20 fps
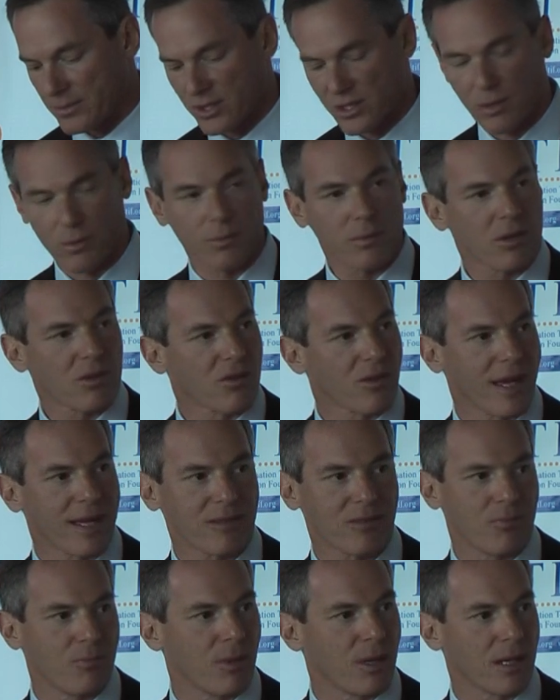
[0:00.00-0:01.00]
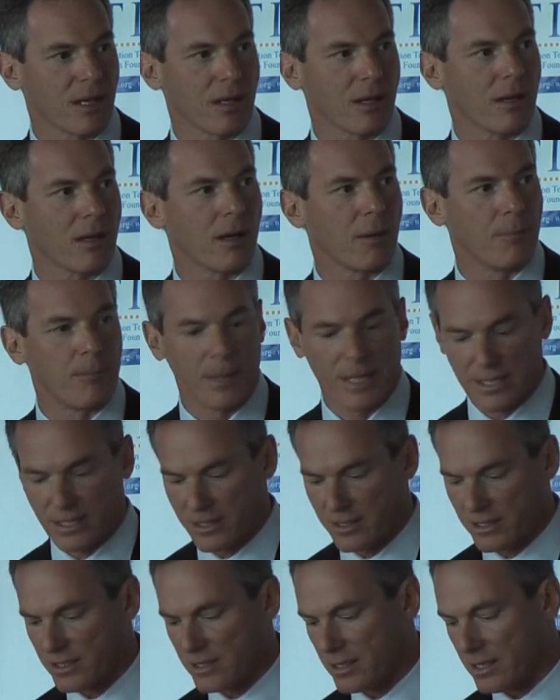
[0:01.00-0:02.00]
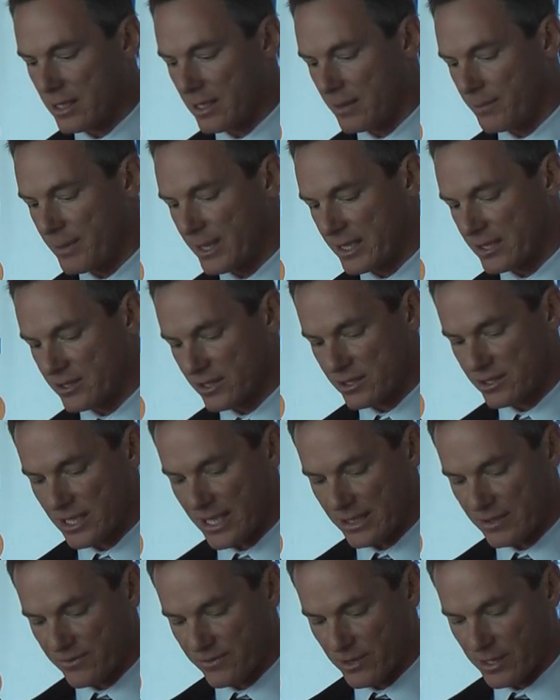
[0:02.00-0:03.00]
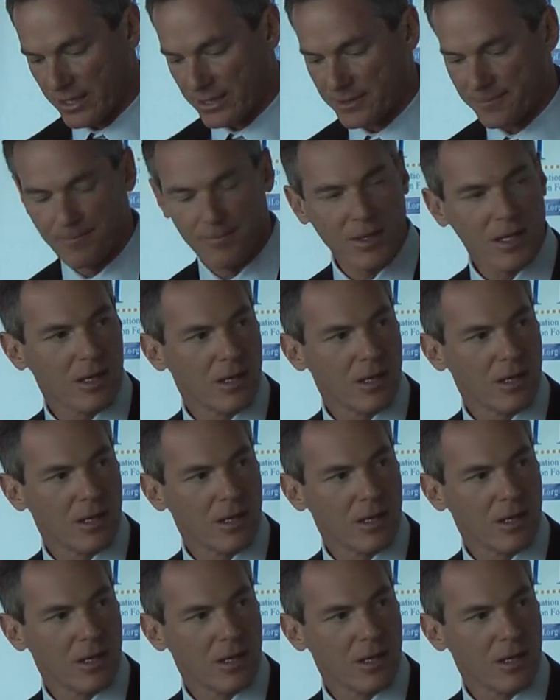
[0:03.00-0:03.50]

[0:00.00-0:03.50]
So that's been a big success for us.